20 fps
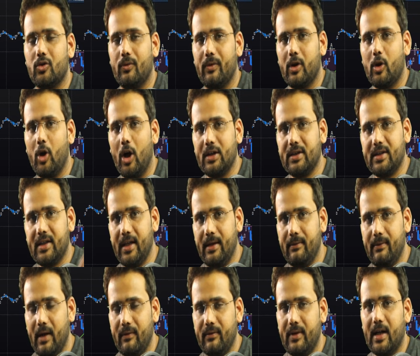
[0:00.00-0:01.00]
So we got
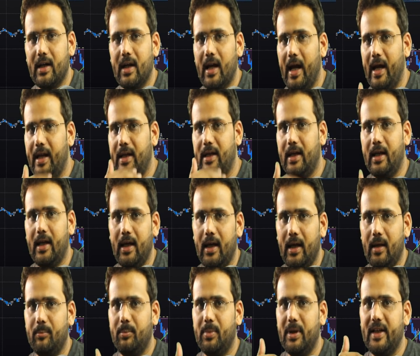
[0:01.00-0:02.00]
3-wave decline
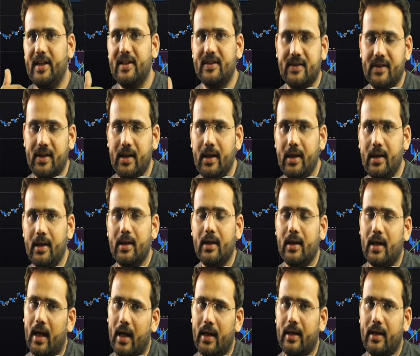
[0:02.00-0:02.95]
A, B, C,